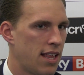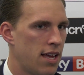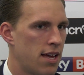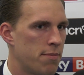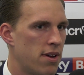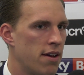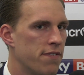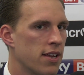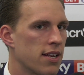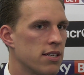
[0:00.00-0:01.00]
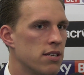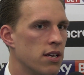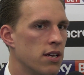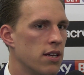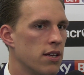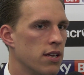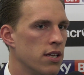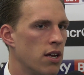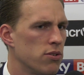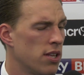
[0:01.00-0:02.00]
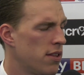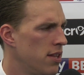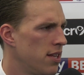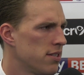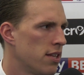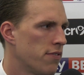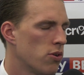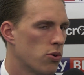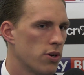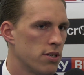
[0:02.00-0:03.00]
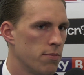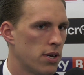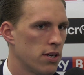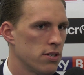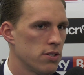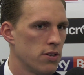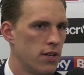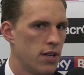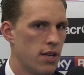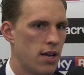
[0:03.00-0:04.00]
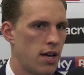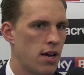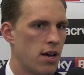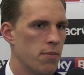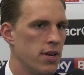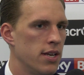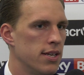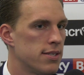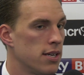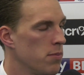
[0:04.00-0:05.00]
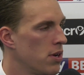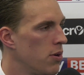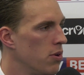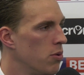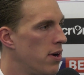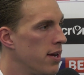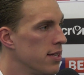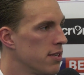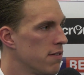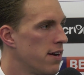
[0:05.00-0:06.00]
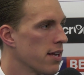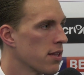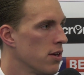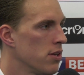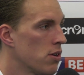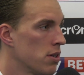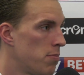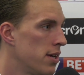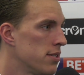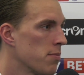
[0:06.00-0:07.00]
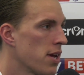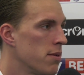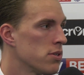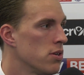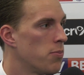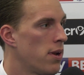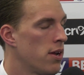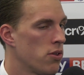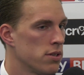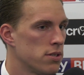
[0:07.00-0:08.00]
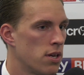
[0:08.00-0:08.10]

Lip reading: I think that's a difficult question because in this team, you know, we all buy into the fact that you're going to play some games and not play others.